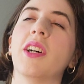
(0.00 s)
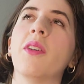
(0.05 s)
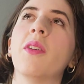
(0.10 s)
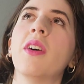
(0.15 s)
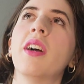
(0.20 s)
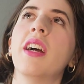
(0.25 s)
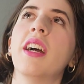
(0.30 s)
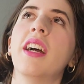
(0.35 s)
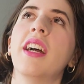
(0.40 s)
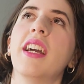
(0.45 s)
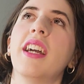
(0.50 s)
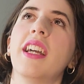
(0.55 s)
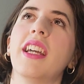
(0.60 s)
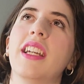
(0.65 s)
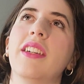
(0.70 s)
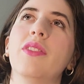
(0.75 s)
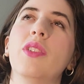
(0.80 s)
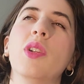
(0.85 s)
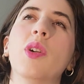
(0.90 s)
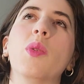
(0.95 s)
So
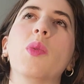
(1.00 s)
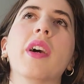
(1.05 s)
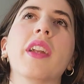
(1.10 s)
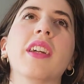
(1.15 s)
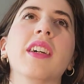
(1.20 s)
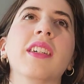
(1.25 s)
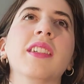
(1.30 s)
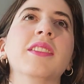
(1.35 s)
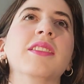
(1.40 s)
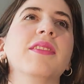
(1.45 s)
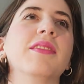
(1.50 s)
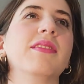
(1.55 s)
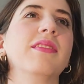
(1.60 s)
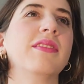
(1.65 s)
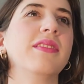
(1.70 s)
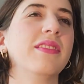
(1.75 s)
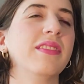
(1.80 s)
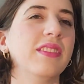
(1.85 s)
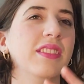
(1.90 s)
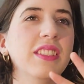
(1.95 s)
if you don't want to
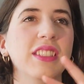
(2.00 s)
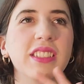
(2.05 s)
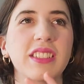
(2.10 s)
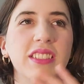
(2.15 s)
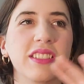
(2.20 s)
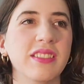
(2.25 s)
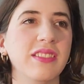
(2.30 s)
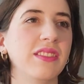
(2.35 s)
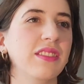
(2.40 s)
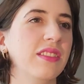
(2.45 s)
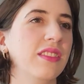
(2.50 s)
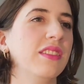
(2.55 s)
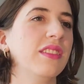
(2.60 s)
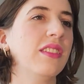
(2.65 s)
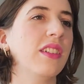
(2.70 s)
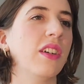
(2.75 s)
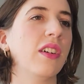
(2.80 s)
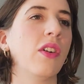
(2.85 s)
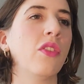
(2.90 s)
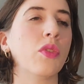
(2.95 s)

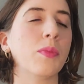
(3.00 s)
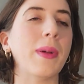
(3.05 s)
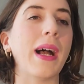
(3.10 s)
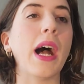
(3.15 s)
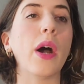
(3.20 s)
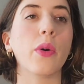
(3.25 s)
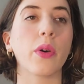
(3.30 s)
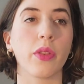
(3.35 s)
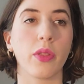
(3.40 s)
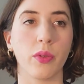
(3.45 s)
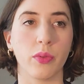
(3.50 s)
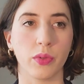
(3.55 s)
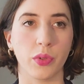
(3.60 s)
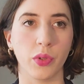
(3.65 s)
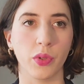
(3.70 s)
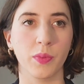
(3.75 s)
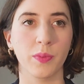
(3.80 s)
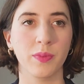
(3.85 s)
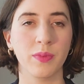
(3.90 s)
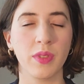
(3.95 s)
overpower the
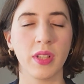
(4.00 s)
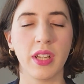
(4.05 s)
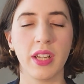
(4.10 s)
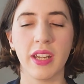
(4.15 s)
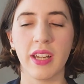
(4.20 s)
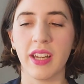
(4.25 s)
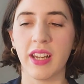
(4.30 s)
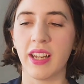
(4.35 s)
room,